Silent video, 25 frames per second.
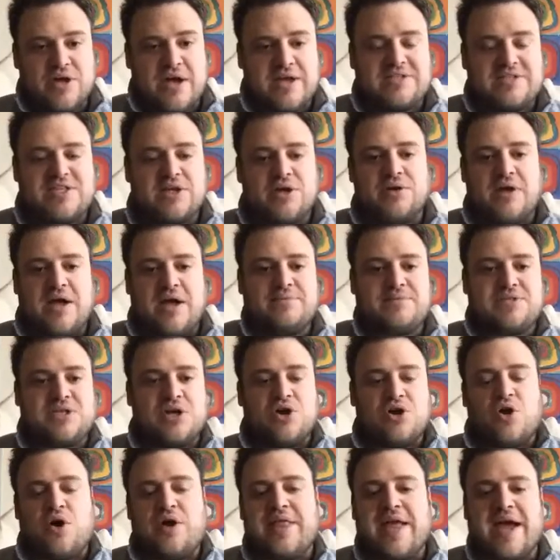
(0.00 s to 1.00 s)
So I'm still
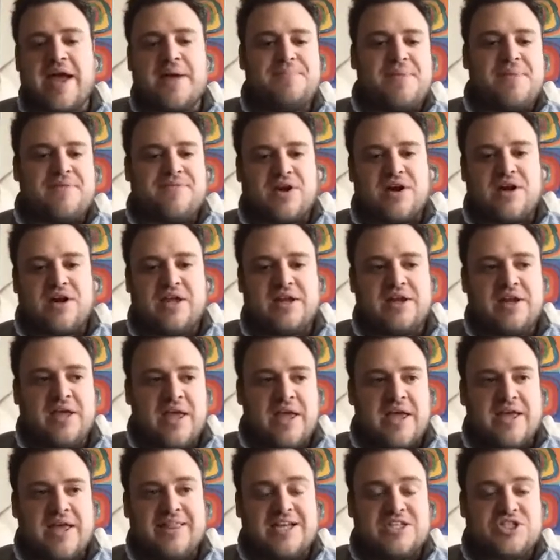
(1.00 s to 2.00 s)
going, like, I'm never going to,
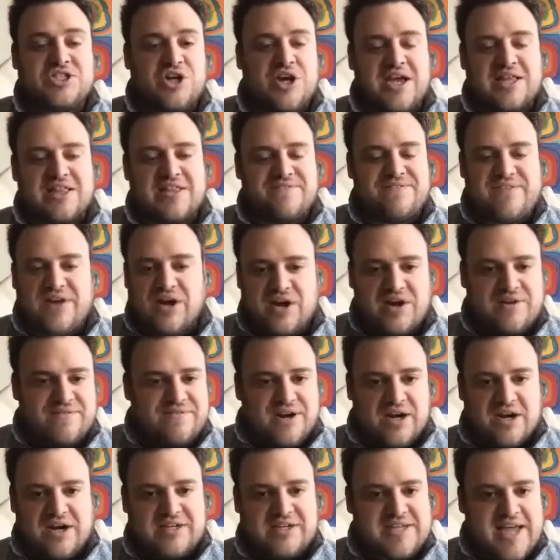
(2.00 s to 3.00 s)
unless you're at the very,
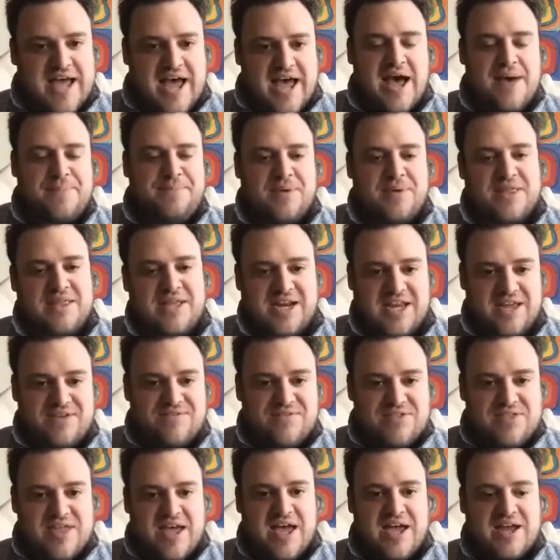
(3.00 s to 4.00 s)
very top. And then
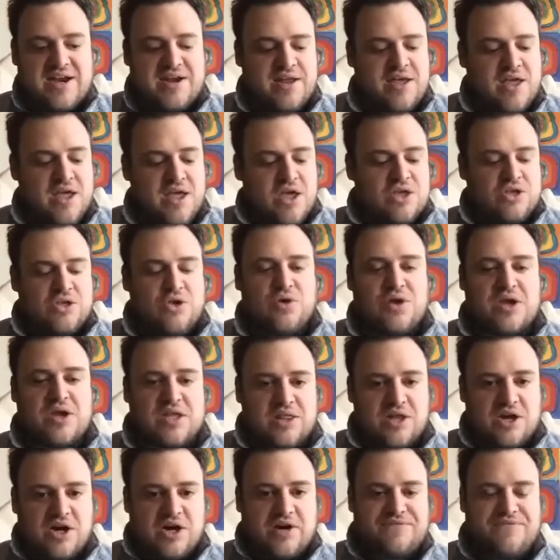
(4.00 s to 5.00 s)
even then you can
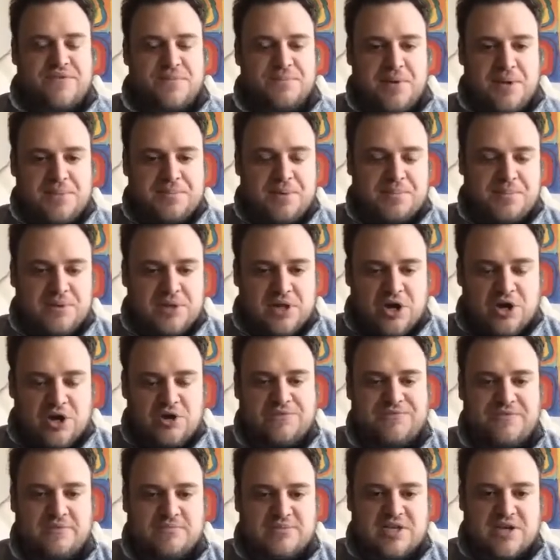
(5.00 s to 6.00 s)
learn from people below
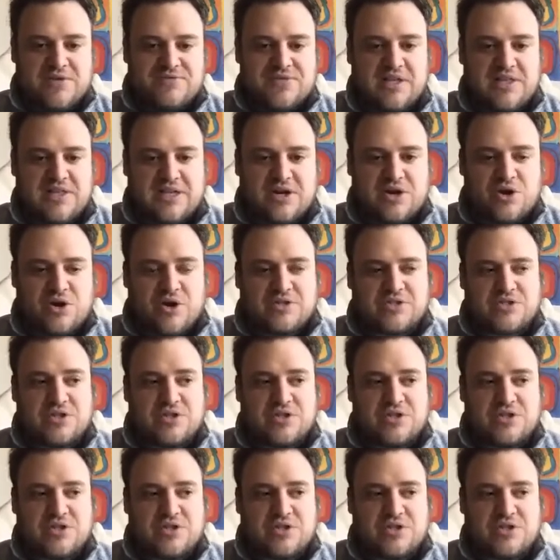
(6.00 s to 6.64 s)
you from stuff that they're going.